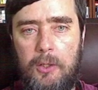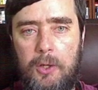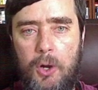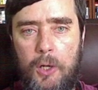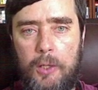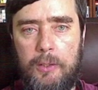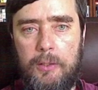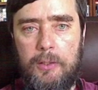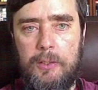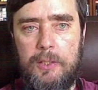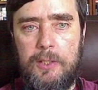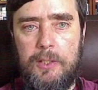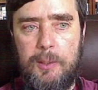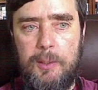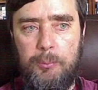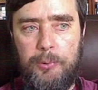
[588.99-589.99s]
not
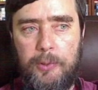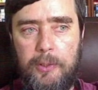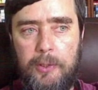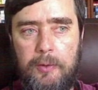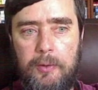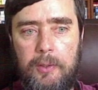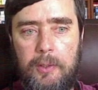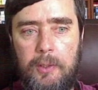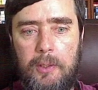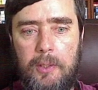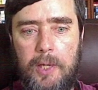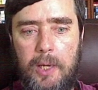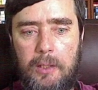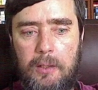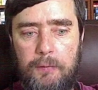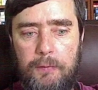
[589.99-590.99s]
simply the
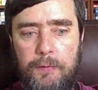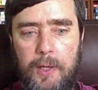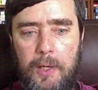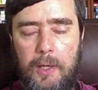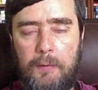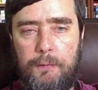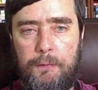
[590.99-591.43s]
kind of uh,